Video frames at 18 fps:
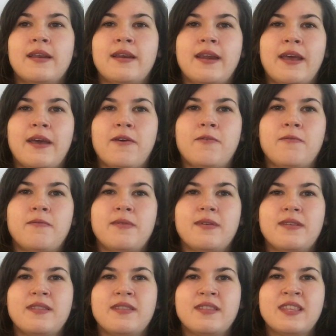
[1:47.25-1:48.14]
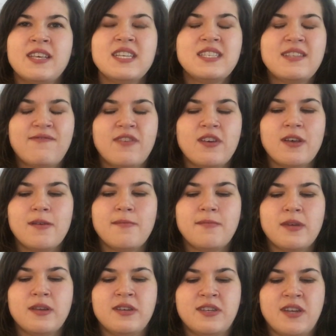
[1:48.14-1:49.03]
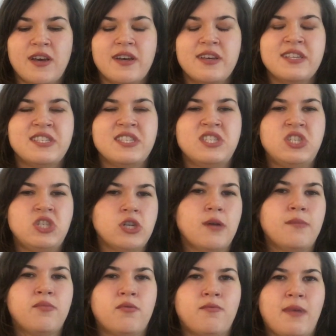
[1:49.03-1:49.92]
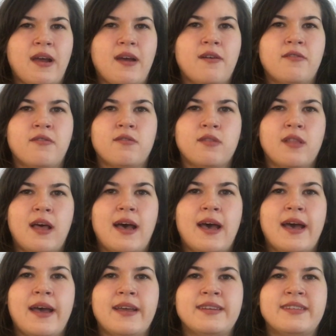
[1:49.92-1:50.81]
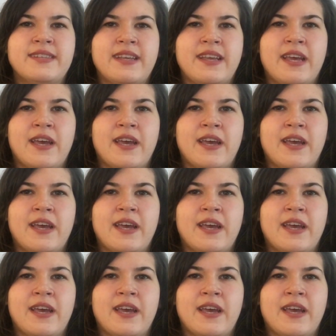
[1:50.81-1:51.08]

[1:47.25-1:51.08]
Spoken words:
Now, this film does jump around a lot,